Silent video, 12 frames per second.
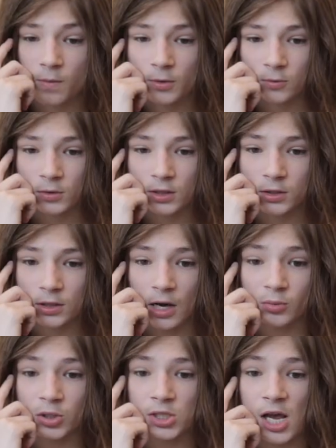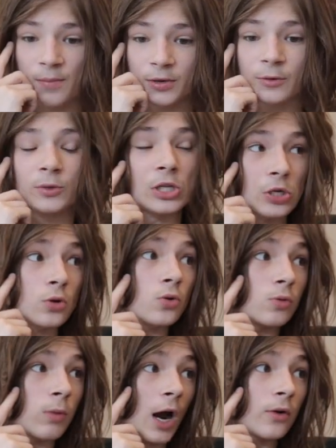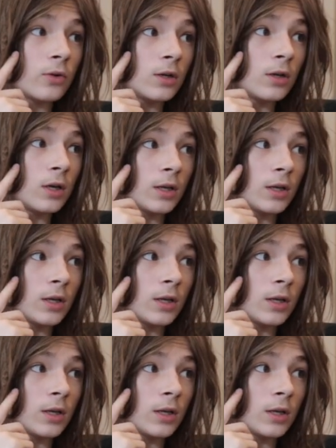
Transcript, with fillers: oh, I've been really I've been tapping in with the youth, bro.